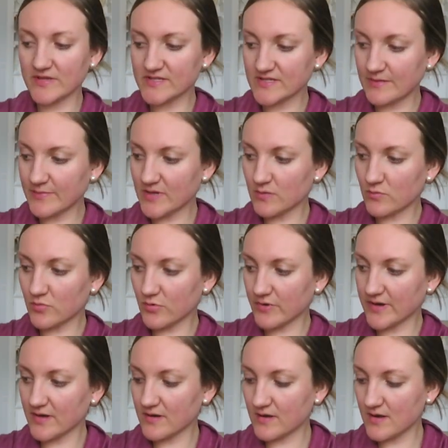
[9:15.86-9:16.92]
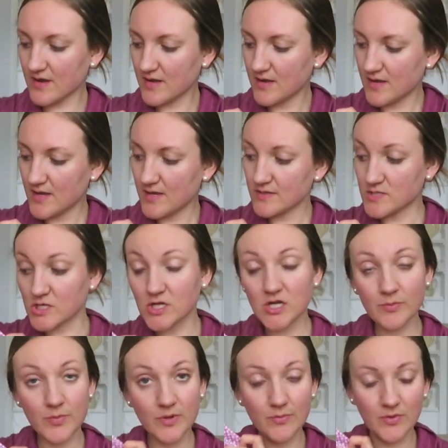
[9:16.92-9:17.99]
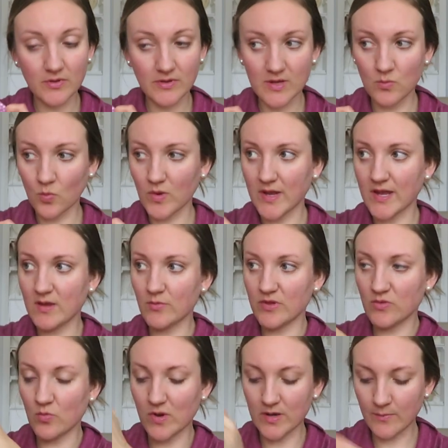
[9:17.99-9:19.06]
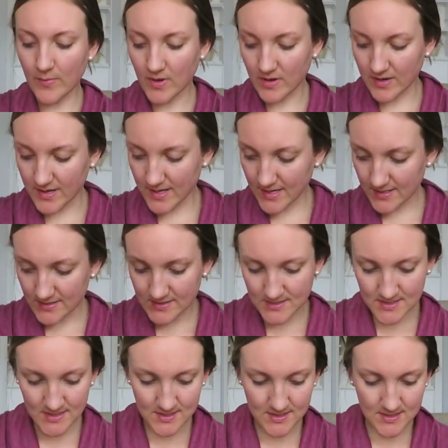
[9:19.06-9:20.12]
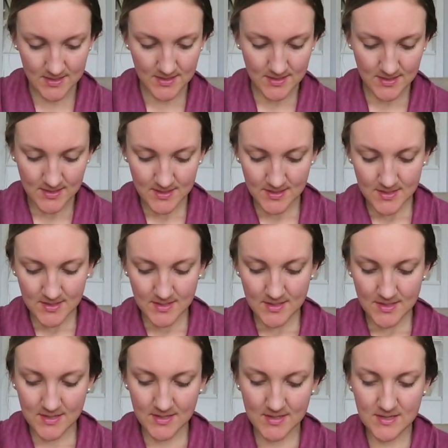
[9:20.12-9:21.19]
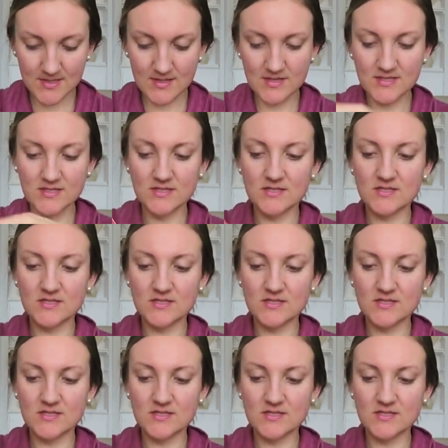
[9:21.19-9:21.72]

with some embroidered darker purple and white with one pocket. And this